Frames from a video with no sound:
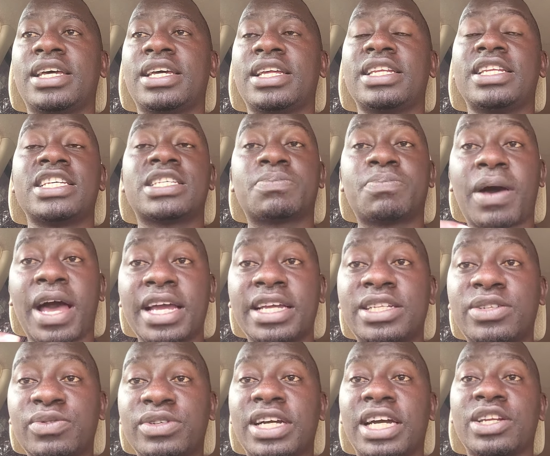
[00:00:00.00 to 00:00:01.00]

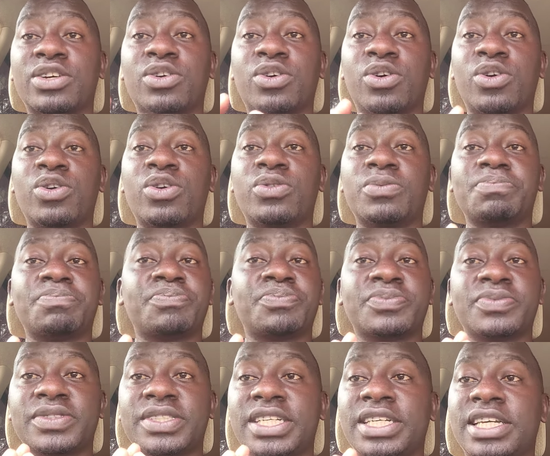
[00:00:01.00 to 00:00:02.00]
Despite, we can call,
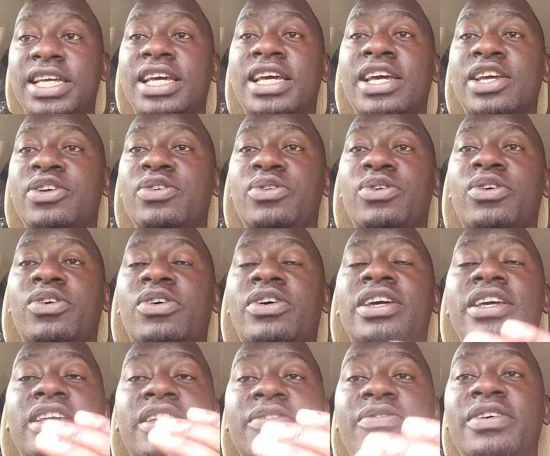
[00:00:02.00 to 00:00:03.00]
you know,
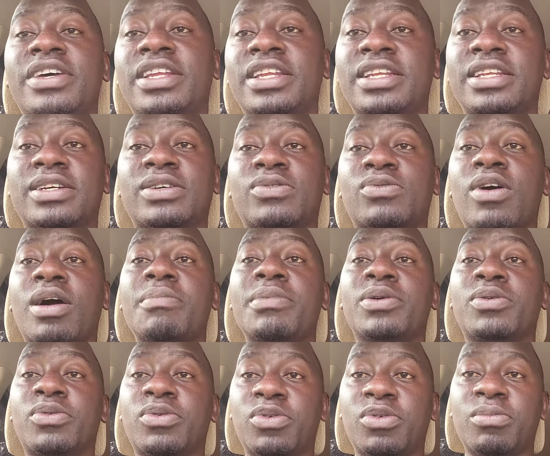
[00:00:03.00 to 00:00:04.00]
even
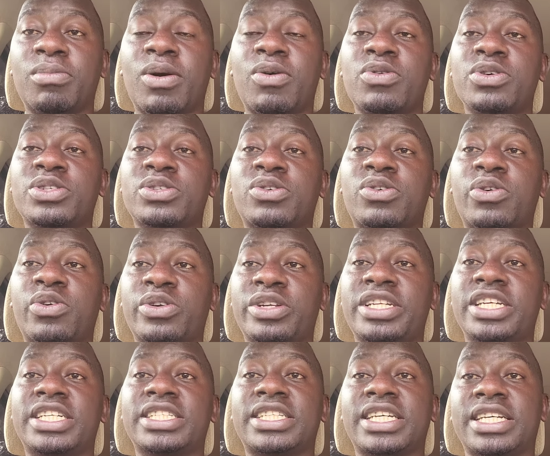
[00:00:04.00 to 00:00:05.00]
Kwame Nkrumah was called
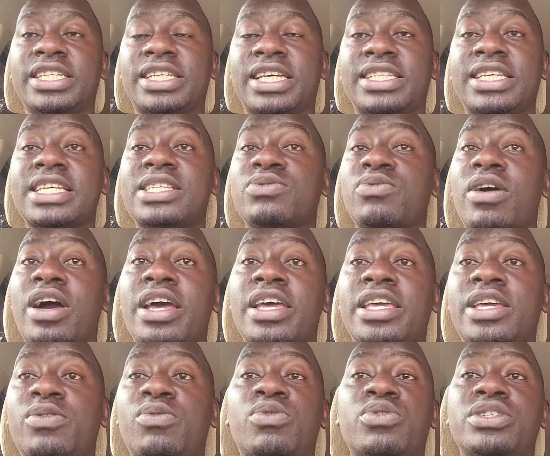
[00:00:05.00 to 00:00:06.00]
dictator. That's why
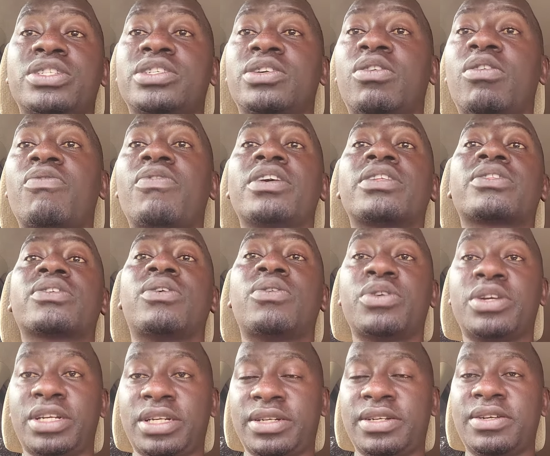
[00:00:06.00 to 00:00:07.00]
he was
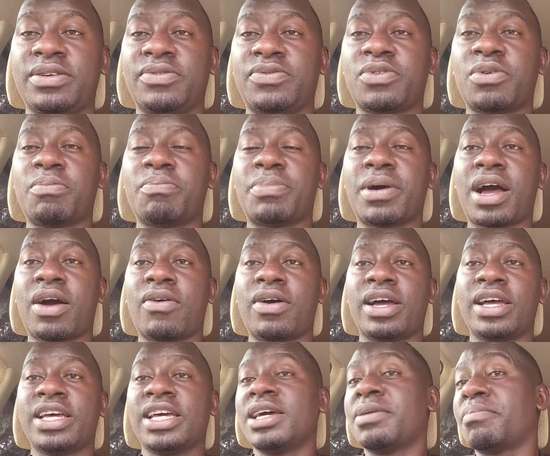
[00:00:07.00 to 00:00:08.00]
overthrown from power.
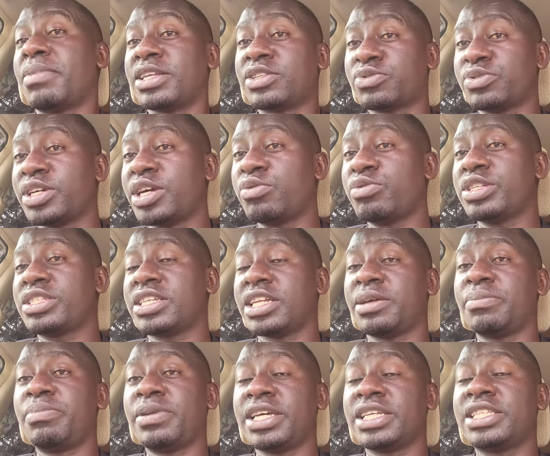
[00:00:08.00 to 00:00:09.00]
But today we
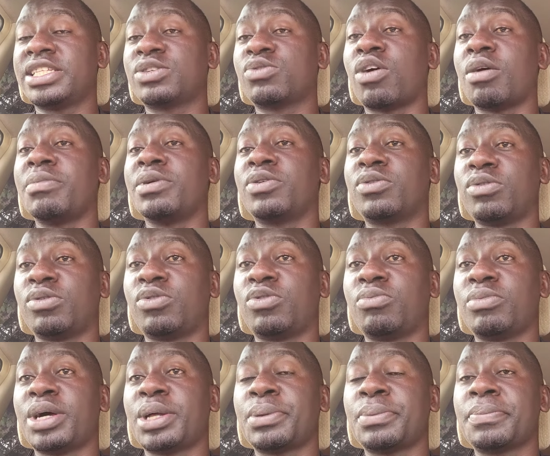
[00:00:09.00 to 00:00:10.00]
celebrate Kwame
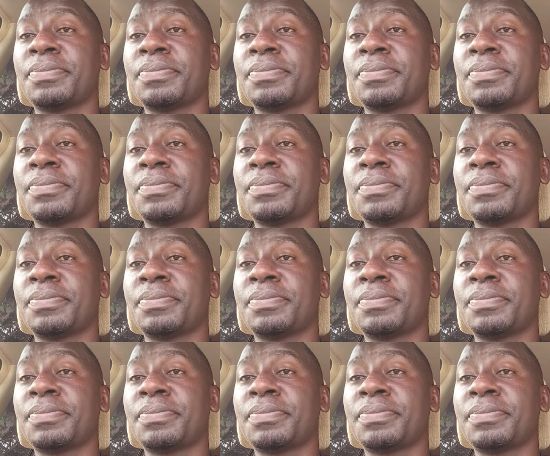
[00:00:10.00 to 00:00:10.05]
Nkrumah.